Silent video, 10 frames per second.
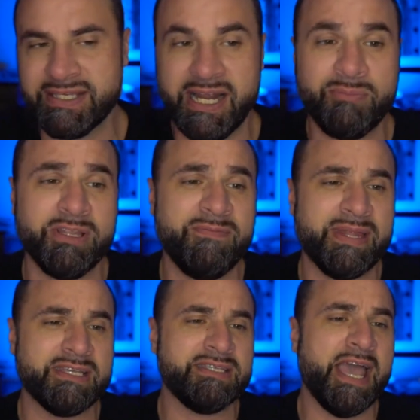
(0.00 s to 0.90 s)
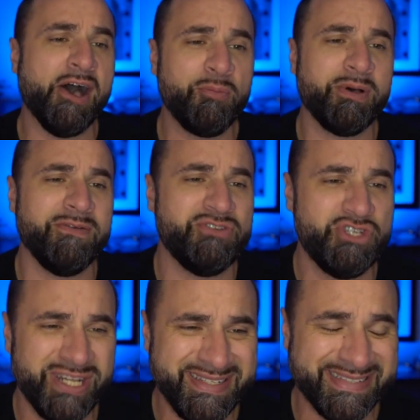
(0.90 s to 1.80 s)
And I believe by the help of
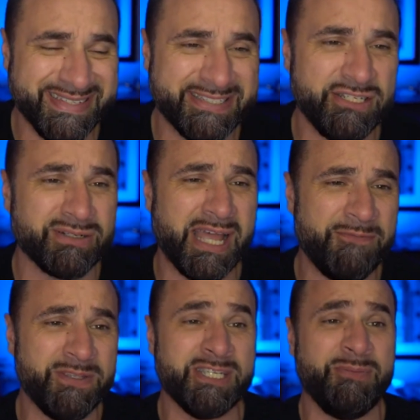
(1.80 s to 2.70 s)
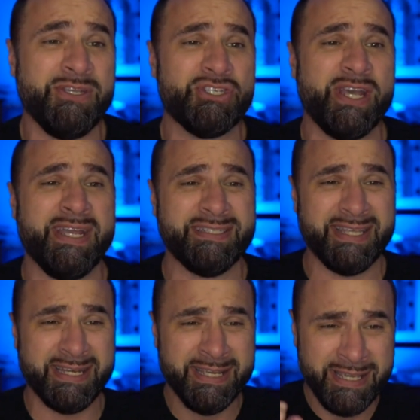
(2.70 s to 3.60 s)
Jesus, your life is going to be changed,
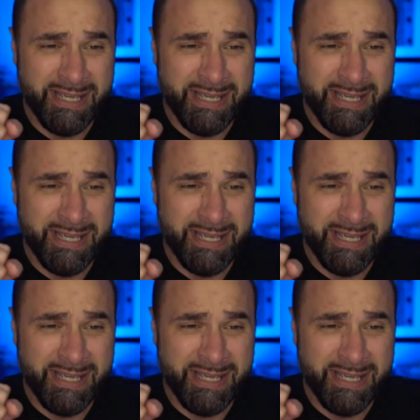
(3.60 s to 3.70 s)
that